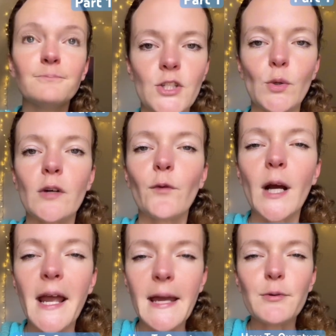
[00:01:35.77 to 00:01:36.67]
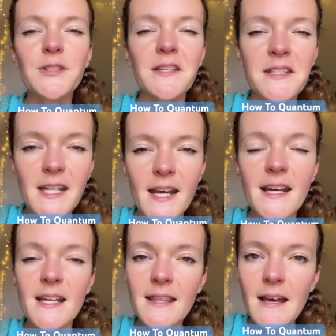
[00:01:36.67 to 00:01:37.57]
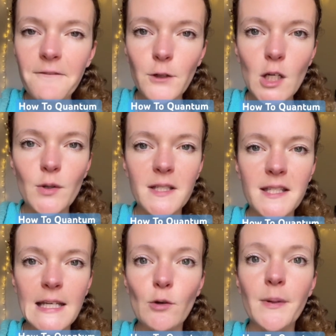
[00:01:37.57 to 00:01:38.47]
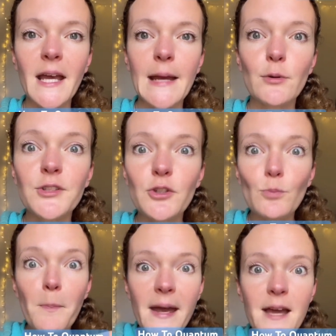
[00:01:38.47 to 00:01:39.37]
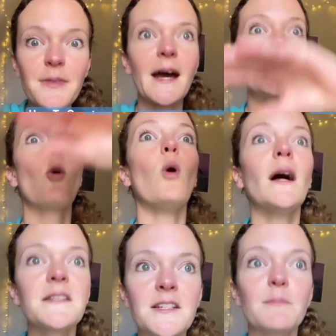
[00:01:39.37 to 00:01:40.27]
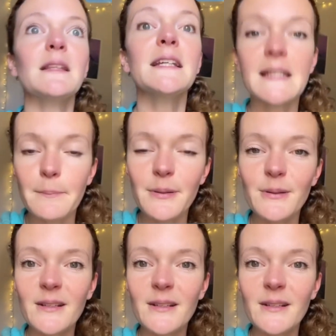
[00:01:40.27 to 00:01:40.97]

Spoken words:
So if we're able to stay in that frequency, we'll be able to make that quantum leap